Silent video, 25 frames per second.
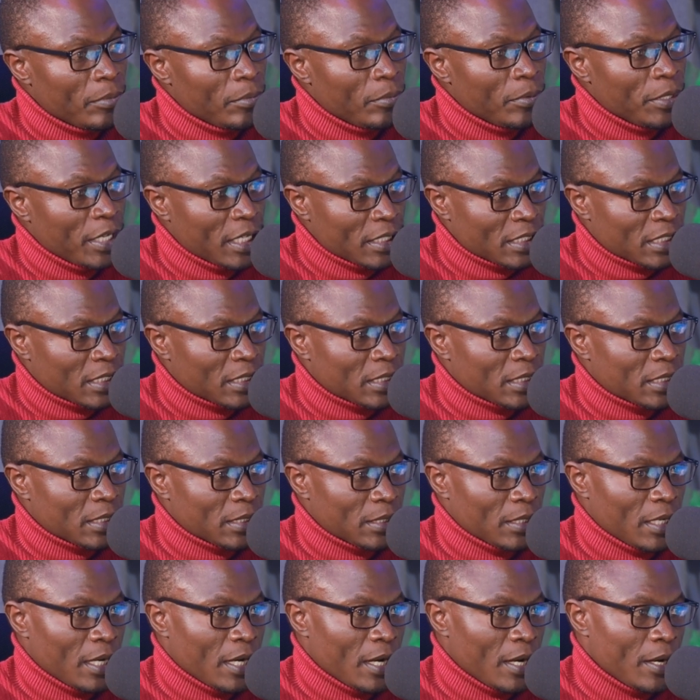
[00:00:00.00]

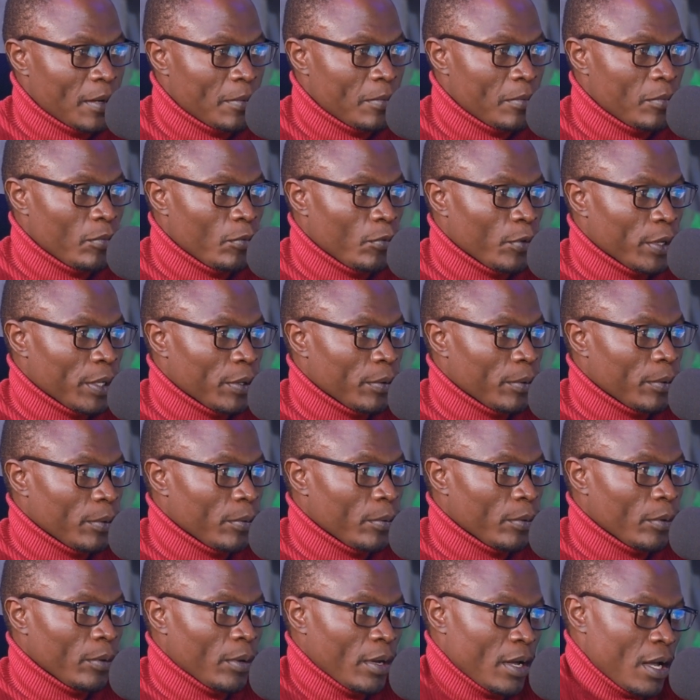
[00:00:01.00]
Yes,
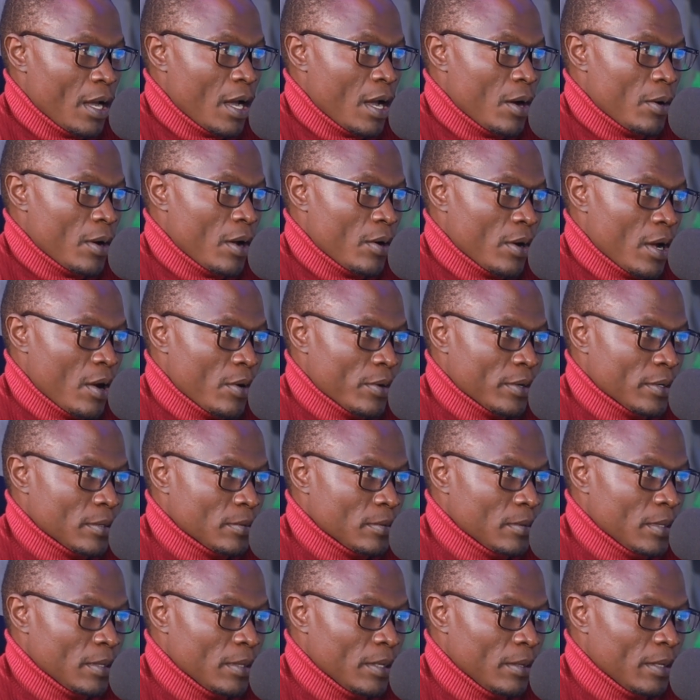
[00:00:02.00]
we
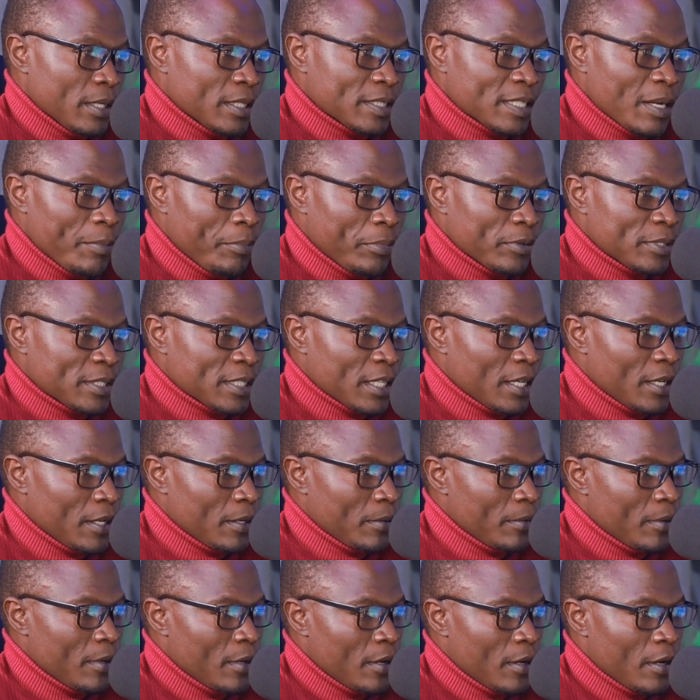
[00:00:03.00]
examples
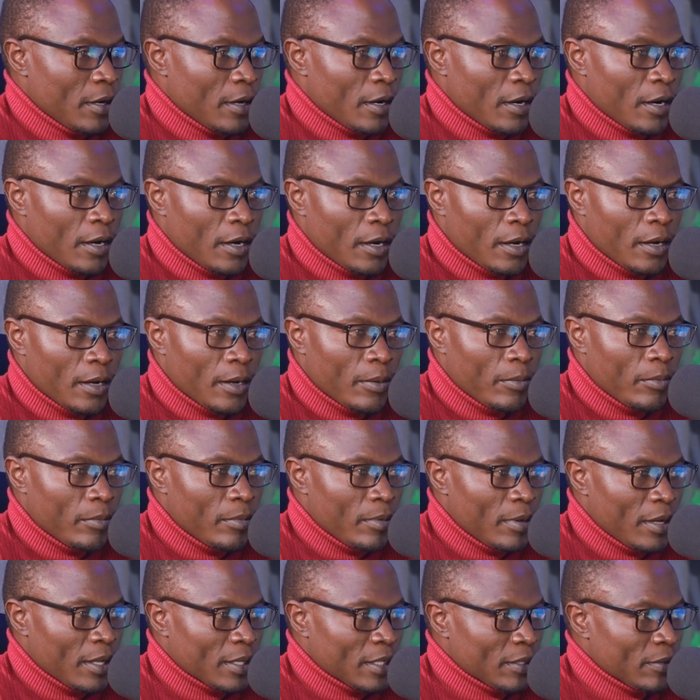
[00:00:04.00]
are
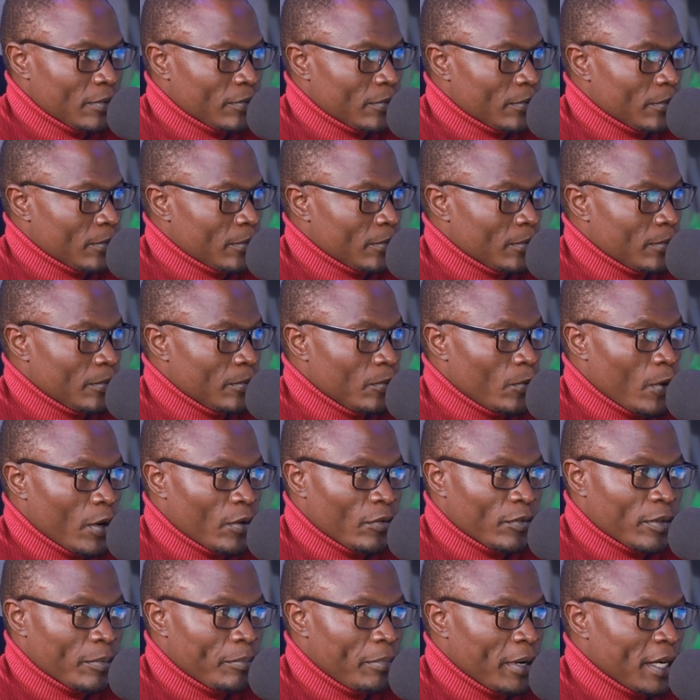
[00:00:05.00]
I think
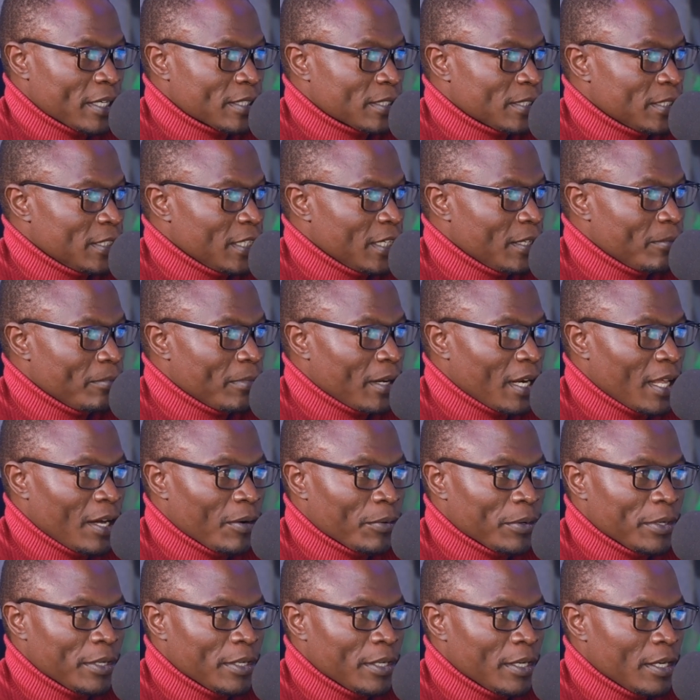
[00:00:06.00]
one of the banks here in
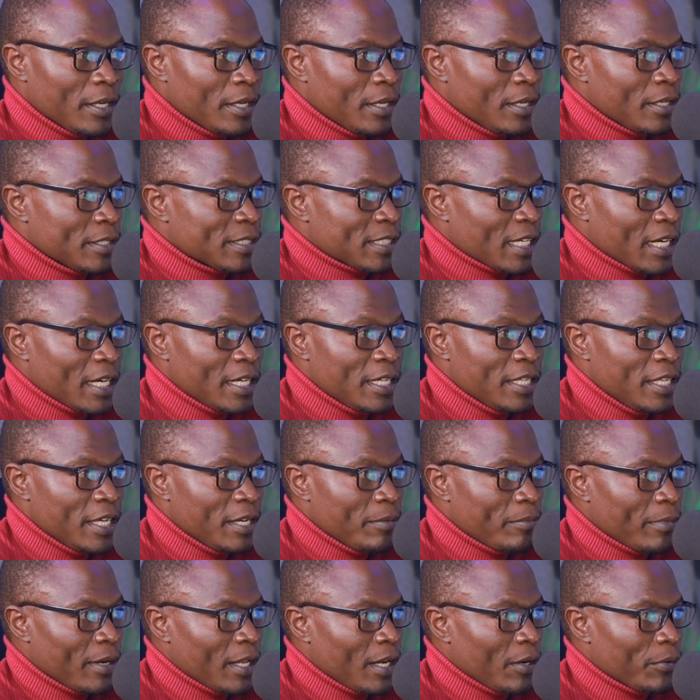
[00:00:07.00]
Malawi started here
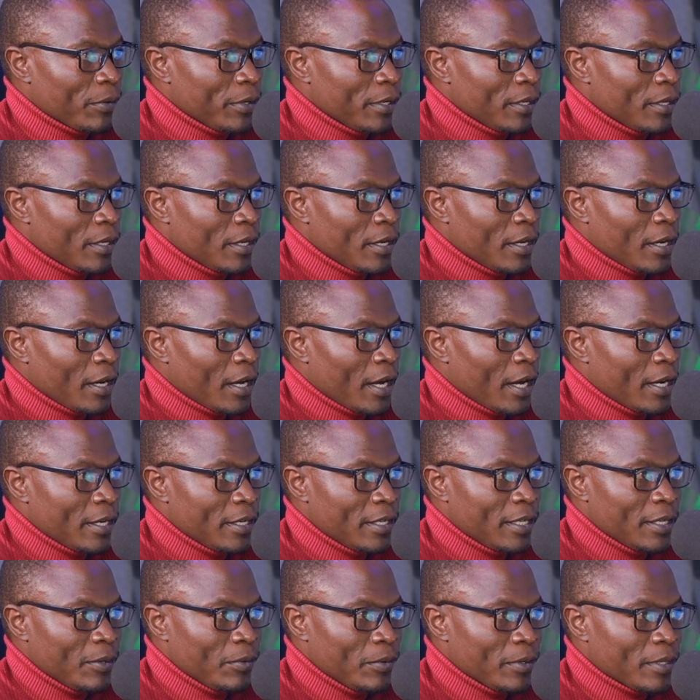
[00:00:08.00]
in Malawi,
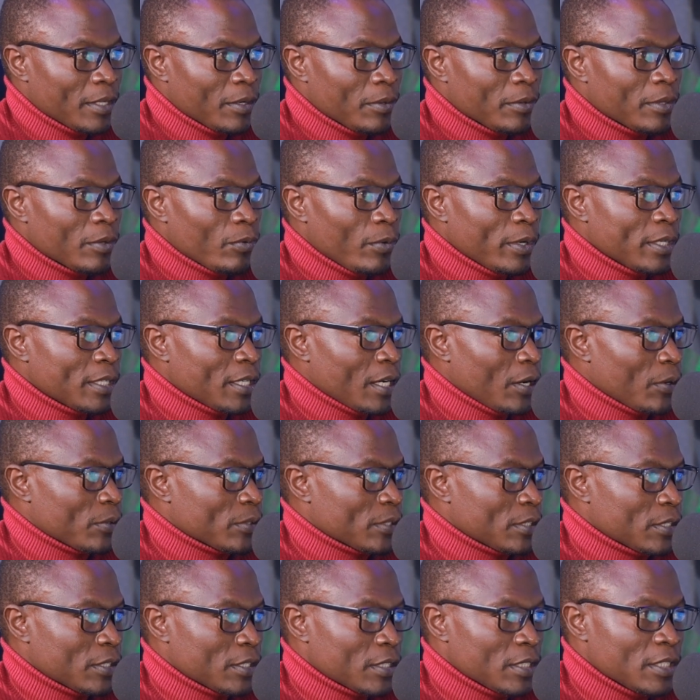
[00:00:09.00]
and they went
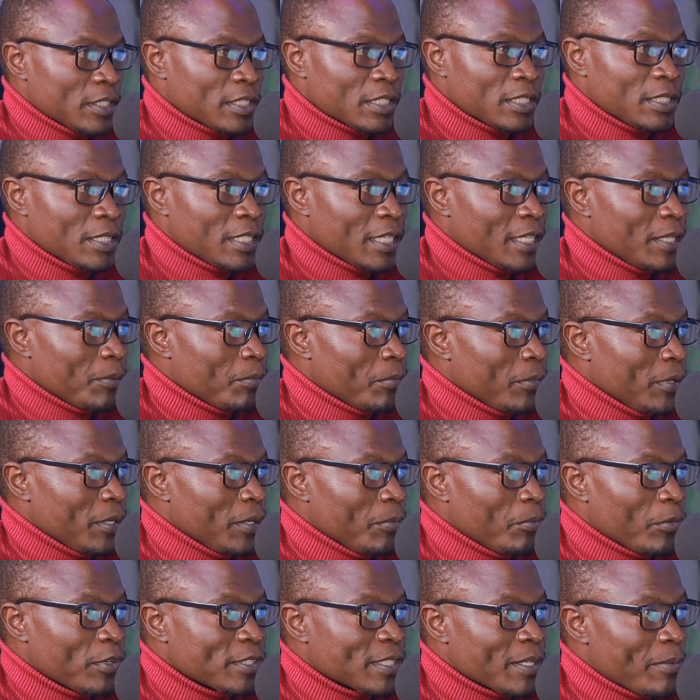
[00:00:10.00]
out. It's then
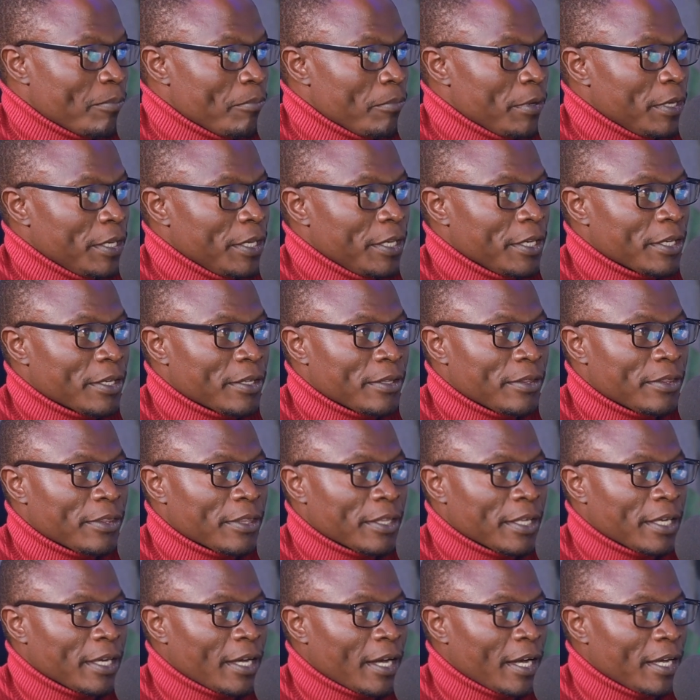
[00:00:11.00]
in Mozambique,
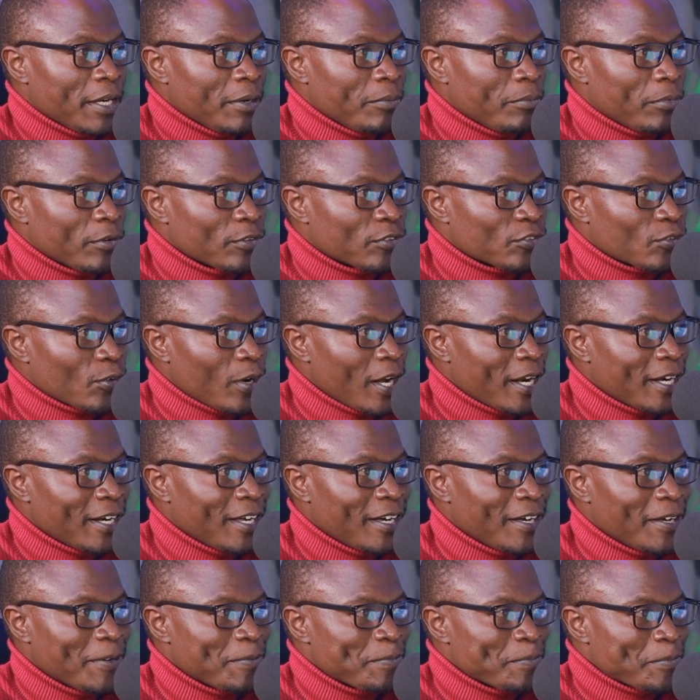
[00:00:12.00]
they are in
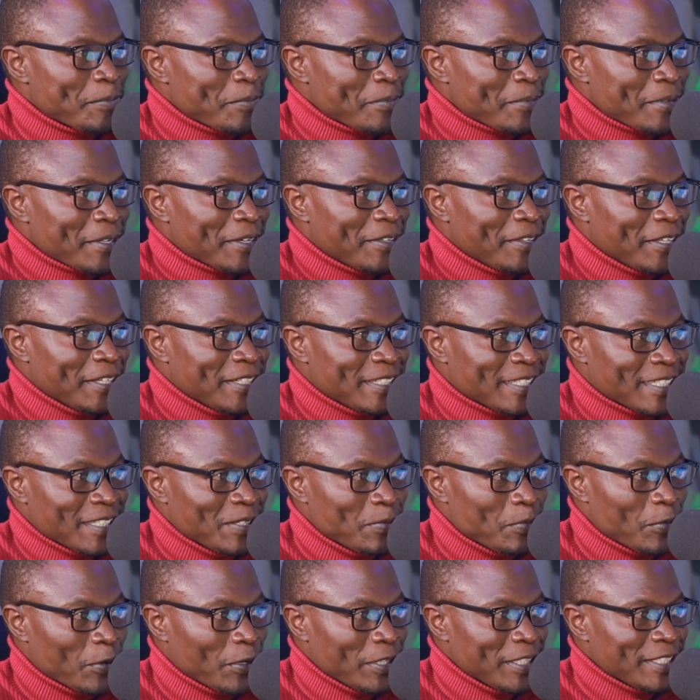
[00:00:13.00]
Botswana, there's
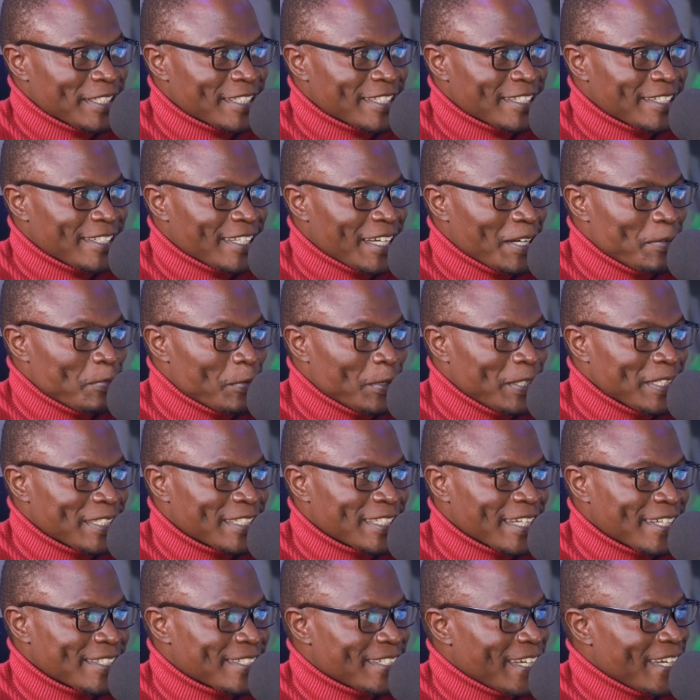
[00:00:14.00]
in Mauritius, they're in
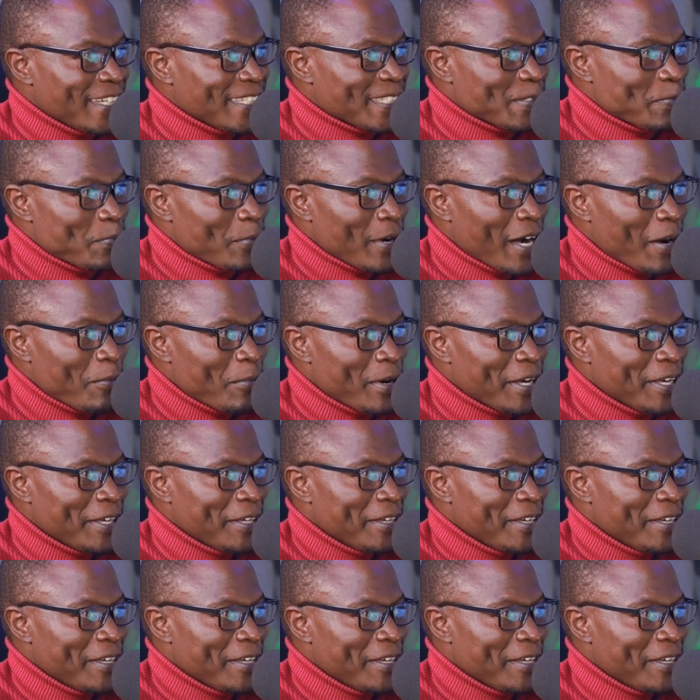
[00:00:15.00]
Mauritius, they're in Zimbabwe.